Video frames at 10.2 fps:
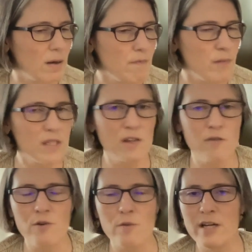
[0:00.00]

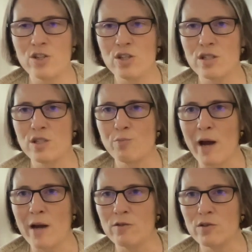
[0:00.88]
misinformation
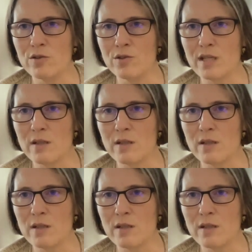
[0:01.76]
spirals